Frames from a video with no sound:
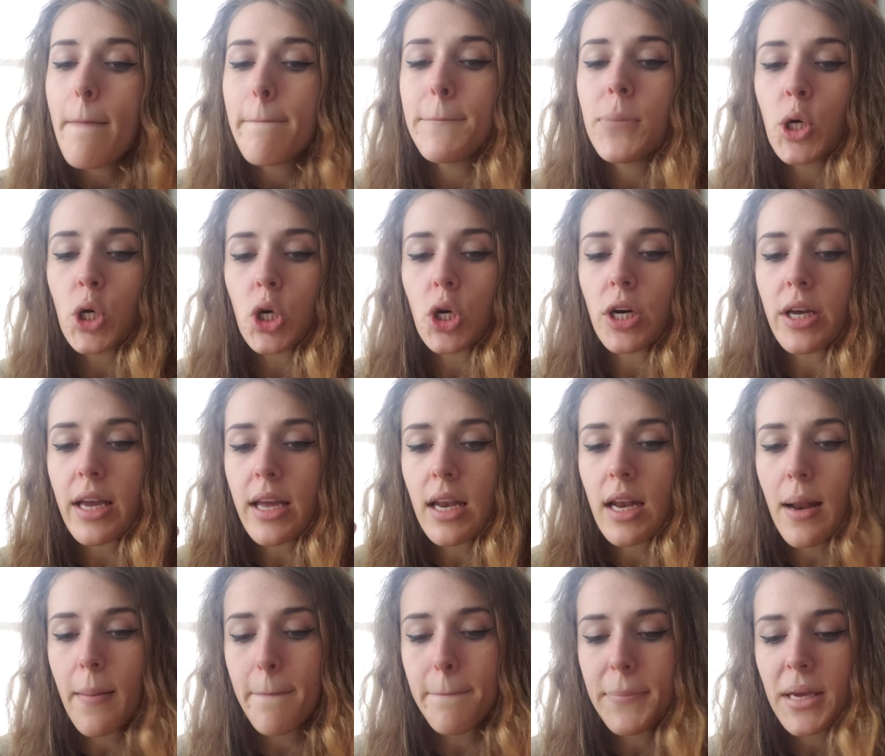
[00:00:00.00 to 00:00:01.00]
put
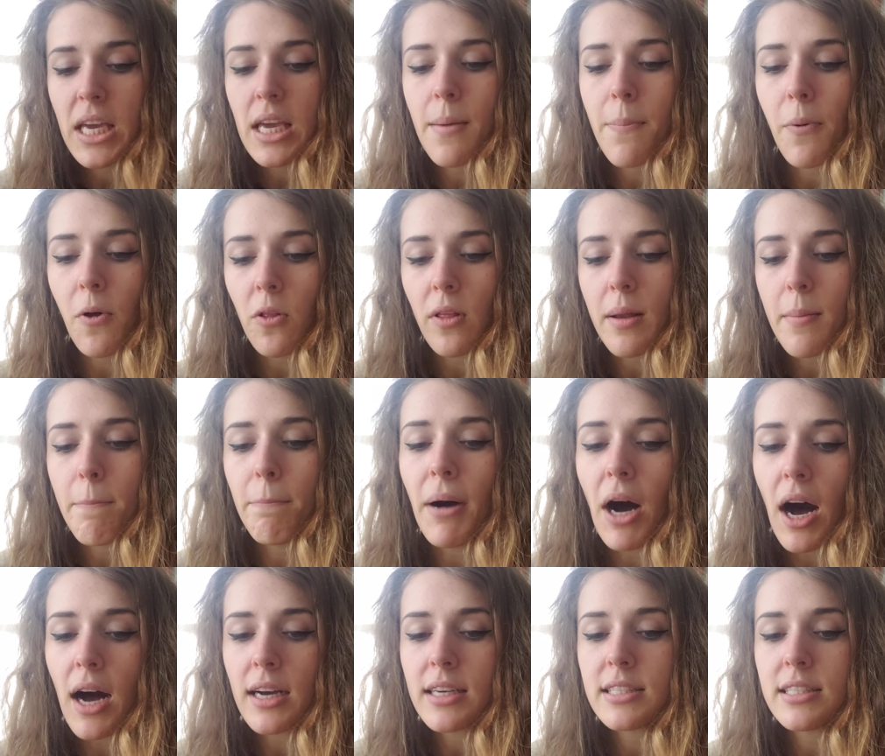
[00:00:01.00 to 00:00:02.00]
people in
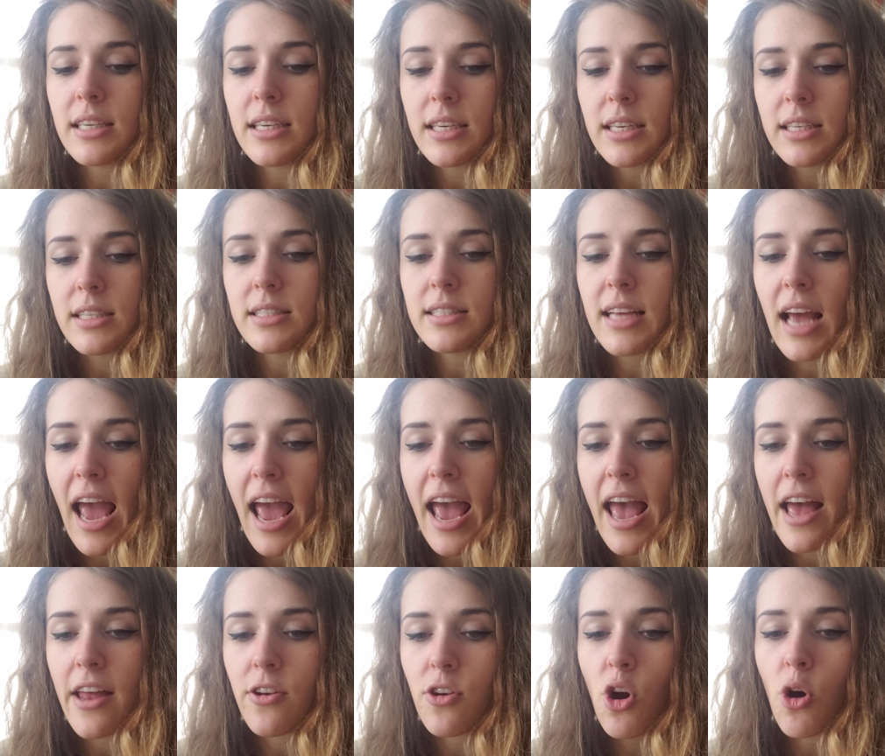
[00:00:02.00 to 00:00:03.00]
boxes
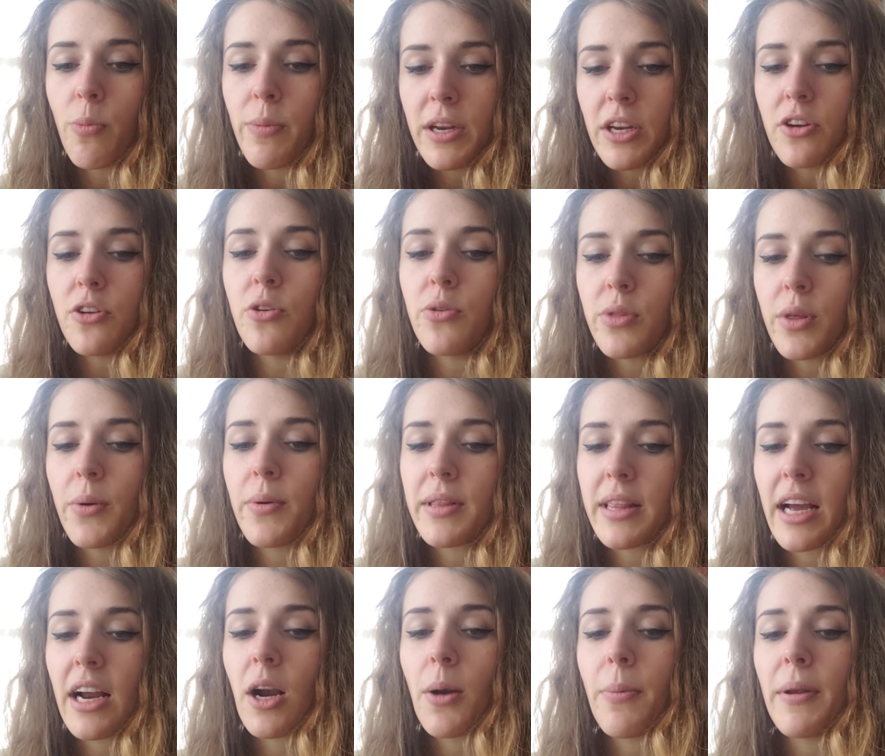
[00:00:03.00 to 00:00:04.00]
and nobody knew they were there,